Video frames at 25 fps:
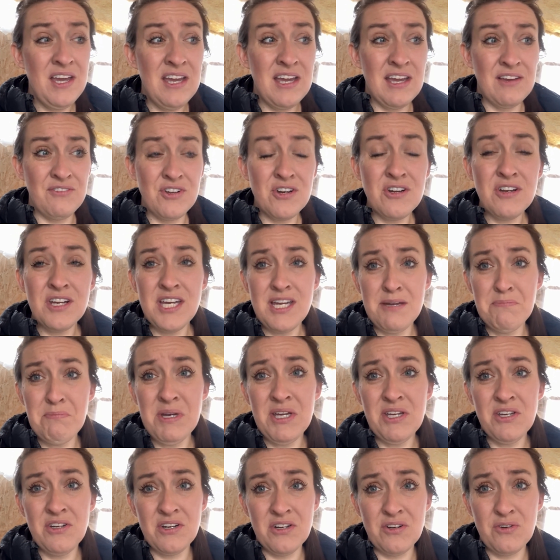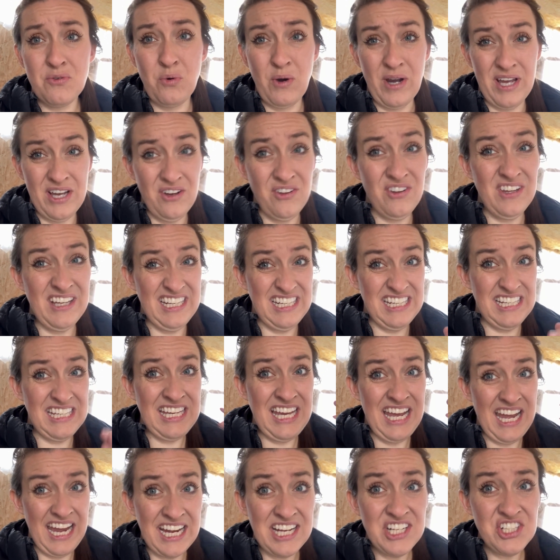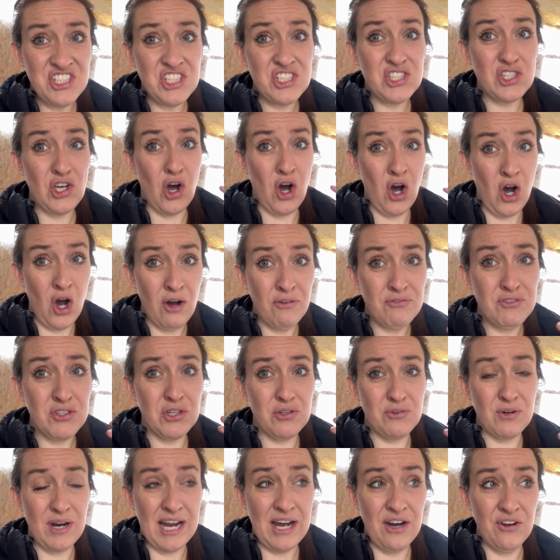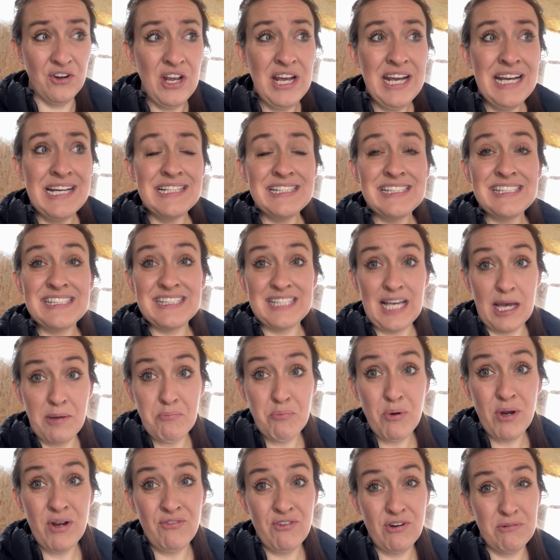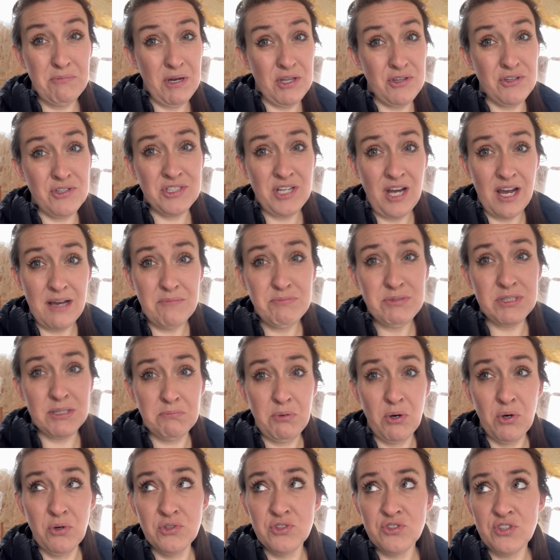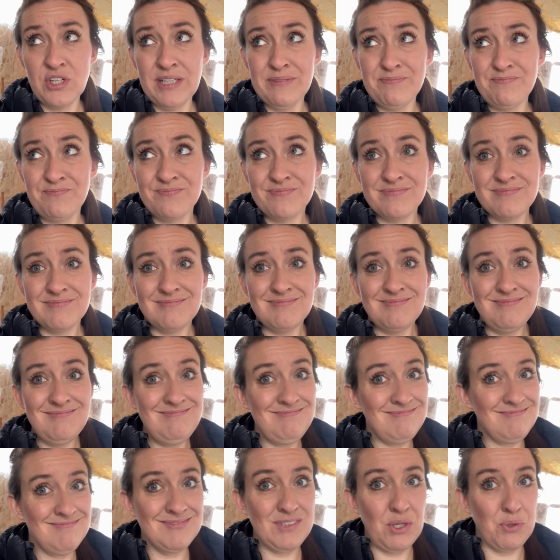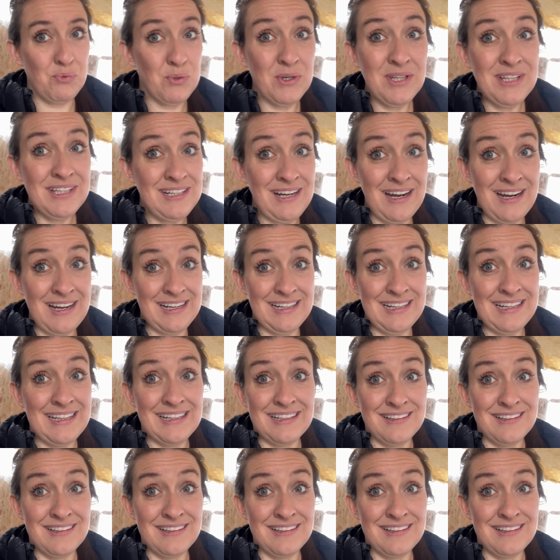If you're keeping your quail in cages off the ground, separate from other types of poultry, really not going to get a